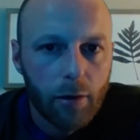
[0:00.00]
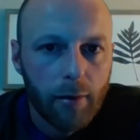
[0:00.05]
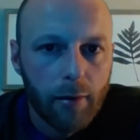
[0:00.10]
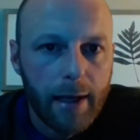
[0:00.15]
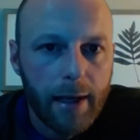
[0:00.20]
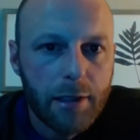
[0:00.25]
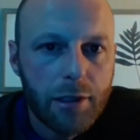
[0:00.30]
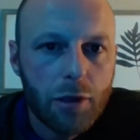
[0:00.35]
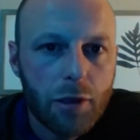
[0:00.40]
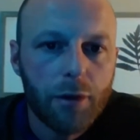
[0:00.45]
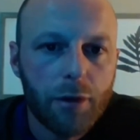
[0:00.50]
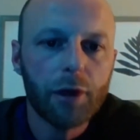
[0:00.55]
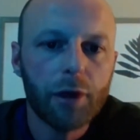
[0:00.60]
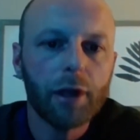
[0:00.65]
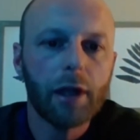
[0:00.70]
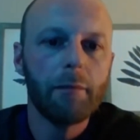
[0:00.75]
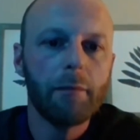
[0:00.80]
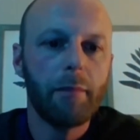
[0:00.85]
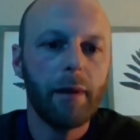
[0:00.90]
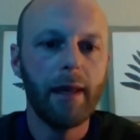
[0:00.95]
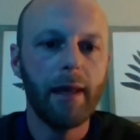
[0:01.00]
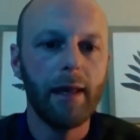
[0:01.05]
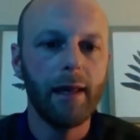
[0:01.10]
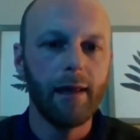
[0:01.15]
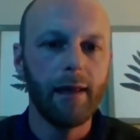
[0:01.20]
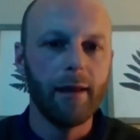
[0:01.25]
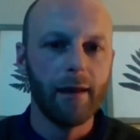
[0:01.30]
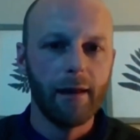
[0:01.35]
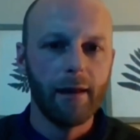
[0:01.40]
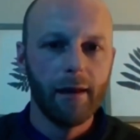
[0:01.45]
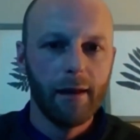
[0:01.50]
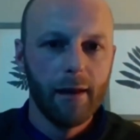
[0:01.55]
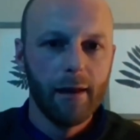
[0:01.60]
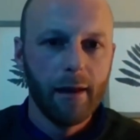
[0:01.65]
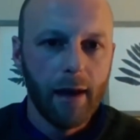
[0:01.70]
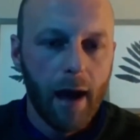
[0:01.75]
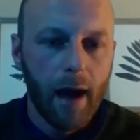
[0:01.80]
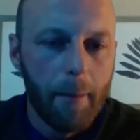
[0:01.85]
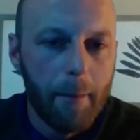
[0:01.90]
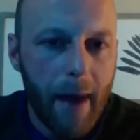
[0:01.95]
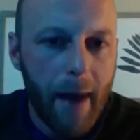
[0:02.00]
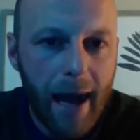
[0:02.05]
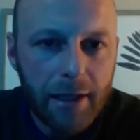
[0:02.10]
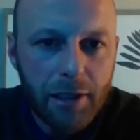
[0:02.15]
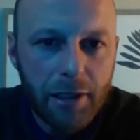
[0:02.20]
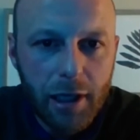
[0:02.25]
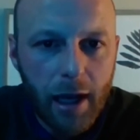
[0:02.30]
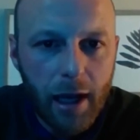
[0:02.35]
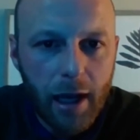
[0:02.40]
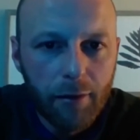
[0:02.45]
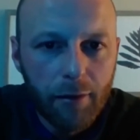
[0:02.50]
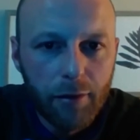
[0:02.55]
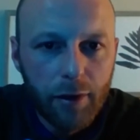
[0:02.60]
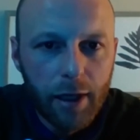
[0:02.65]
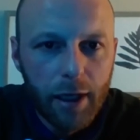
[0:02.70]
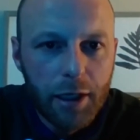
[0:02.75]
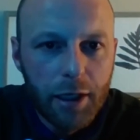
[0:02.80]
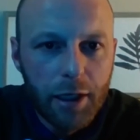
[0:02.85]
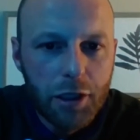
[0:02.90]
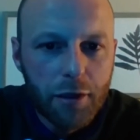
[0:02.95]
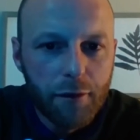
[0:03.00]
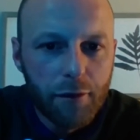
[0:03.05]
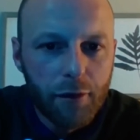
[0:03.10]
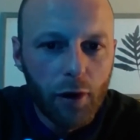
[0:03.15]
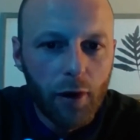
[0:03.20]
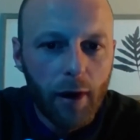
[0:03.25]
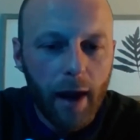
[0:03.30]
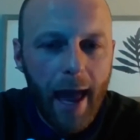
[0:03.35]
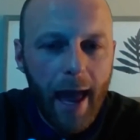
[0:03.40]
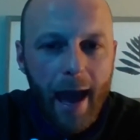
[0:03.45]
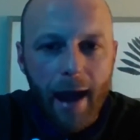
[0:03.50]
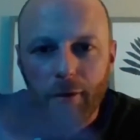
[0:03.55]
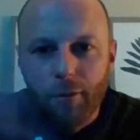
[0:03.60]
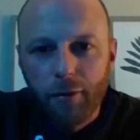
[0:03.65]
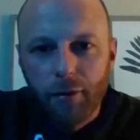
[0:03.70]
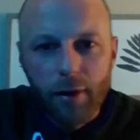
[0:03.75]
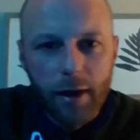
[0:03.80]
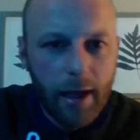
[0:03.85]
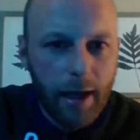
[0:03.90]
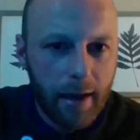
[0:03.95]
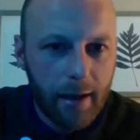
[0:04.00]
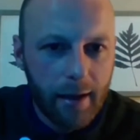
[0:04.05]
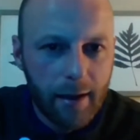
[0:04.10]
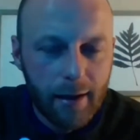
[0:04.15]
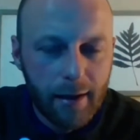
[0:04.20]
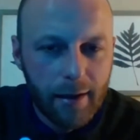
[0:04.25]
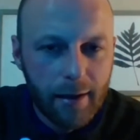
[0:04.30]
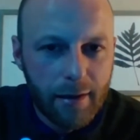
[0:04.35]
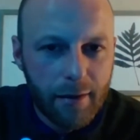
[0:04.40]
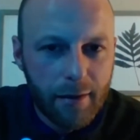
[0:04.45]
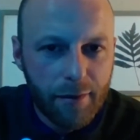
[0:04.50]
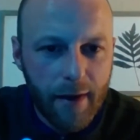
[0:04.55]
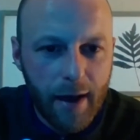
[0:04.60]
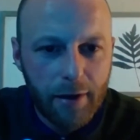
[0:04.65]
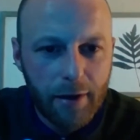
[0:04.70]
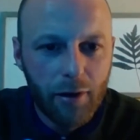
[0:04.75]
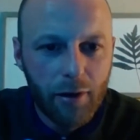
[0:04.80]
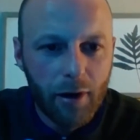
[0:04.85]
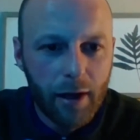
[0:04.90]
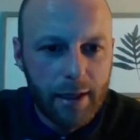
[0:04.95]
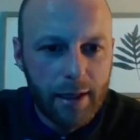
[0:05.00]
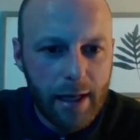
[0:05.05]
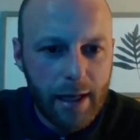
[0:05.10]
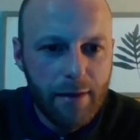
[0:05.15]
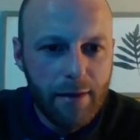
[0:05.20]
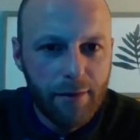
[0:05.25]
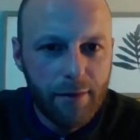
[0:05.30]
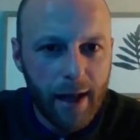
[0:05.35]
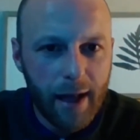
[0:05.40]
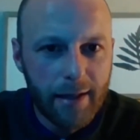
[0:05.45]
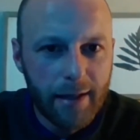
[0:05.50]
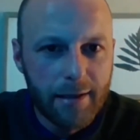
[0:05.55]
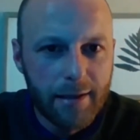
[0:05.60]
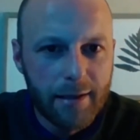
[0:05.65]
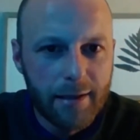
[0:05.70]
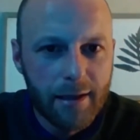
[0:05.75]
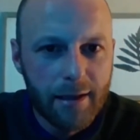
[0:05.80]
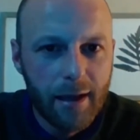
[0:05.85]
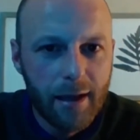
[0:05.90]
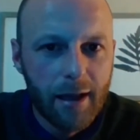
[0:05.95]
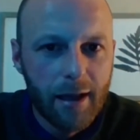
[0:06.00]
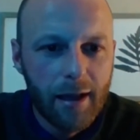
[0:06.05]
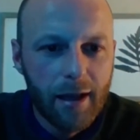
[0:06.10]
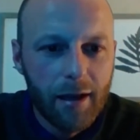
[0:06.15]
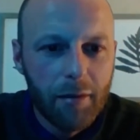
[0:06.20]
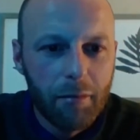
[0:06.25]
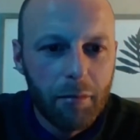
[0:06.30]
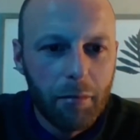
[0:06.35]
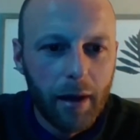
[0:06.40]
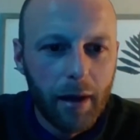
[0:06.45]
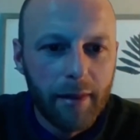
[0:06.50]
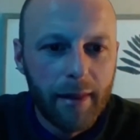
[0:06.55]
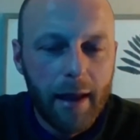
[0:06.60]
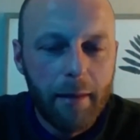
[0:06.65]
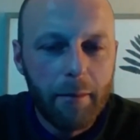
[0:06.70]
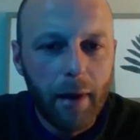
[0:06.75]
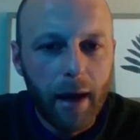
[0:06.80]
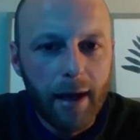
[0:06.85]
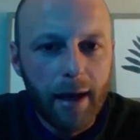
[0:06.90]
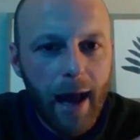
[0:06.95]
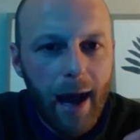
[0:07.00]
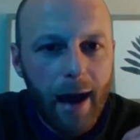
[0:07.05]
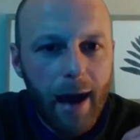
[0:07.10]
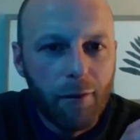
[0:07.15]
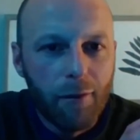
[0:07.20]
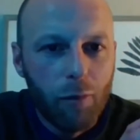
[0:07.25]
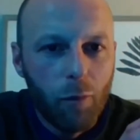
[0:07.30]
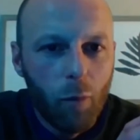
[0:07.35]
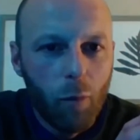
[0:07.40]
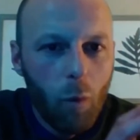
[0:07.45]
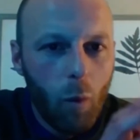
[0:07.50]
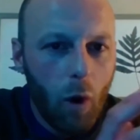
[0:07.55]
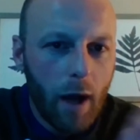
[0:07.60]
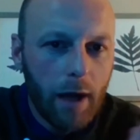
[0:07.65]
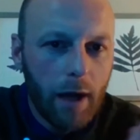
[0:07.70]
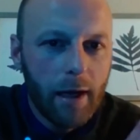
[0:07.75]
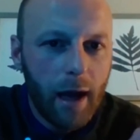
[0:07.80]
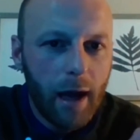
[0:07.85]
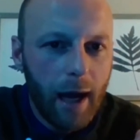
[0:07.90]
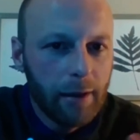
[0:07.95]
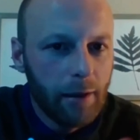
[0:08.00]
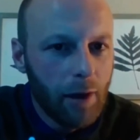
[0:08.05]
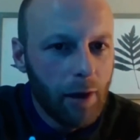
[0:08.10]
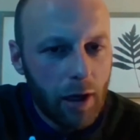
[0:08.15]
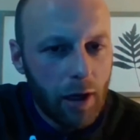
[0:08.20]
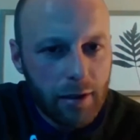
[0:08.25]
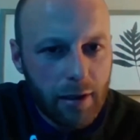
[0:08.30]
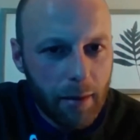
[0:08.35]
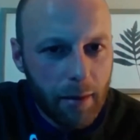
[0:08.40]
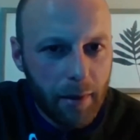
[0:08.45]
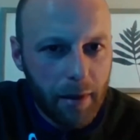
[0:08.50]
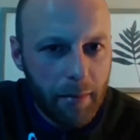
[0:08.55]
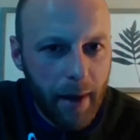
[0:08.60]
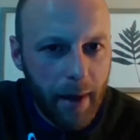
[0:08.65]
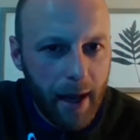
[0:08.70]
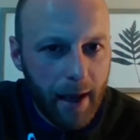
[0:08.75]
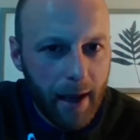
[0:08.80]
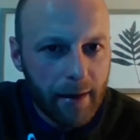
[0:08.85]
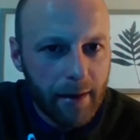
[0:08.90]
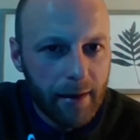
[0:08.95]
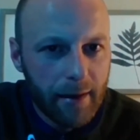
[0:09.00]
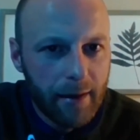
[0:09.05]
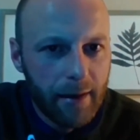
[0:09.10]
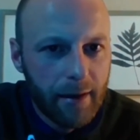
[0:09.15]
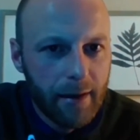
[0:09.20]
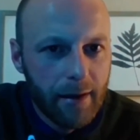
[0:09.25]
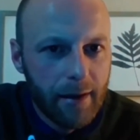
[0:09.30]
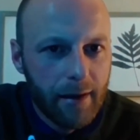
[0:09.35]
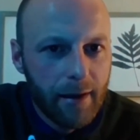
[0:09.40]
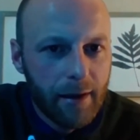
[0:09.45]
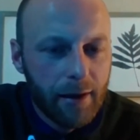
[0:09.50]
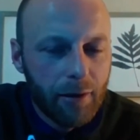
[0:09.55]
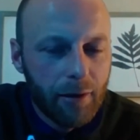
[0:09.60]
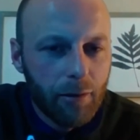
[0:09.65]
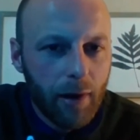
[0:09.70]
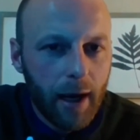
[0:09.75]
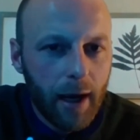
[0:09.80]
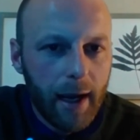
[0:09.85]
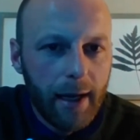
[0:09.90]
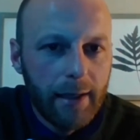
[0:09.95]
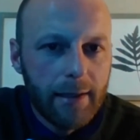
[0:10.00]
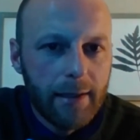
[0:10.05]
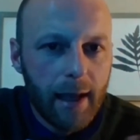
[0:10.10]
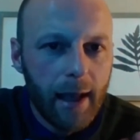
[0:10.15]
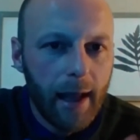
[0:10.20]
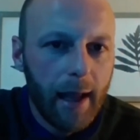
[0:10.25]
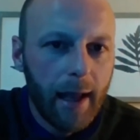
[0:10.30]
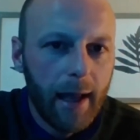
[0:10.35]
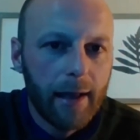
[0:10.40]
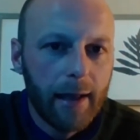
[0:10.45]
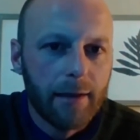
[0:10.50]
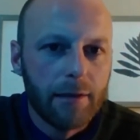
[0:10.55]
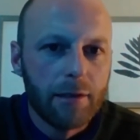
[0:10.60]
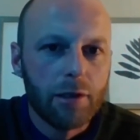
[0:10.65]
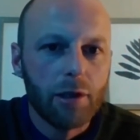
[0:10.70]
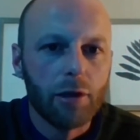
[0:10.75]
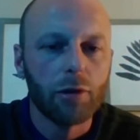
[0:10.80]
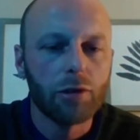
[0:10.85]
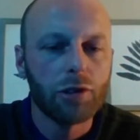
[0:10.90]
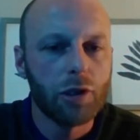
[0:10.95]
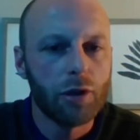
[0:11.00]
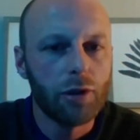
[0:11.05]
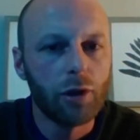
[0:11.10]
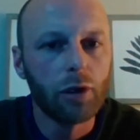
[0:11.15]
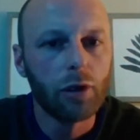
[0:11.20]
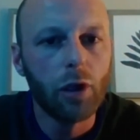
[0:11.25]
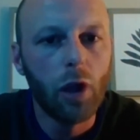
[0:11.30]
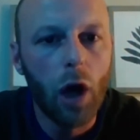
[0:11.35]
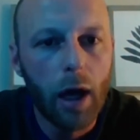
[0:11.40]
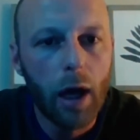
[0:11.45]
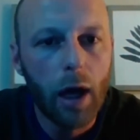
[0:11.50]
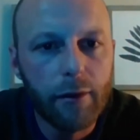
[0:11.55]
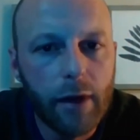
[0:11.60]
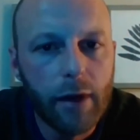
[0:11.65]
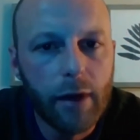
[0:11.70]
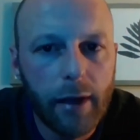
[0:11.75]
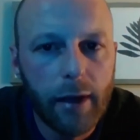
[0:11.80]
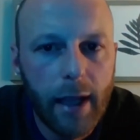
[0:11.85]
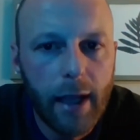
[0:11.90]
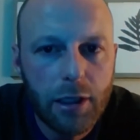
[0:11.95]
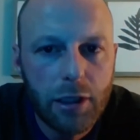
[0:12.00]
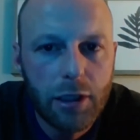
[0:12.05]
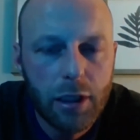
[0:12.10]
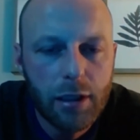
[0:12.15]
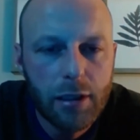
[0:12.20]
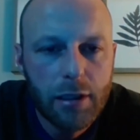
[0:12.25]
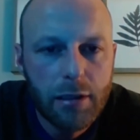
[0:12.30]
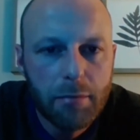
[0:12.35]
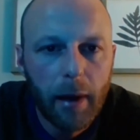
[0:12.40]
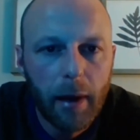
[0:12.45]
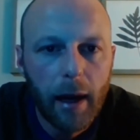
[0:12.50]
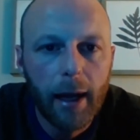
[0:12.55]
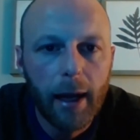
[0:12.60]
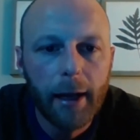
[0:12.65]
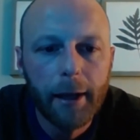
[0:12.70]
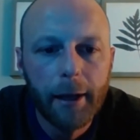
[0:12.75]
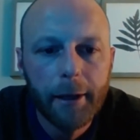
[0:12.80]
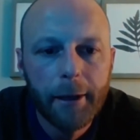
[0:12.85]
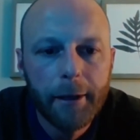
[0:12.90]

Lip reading: right? So there could be a match coverage for every defender on defense, but they might have one guy locked up in man, right? And, you know, so there are a lot of variations, but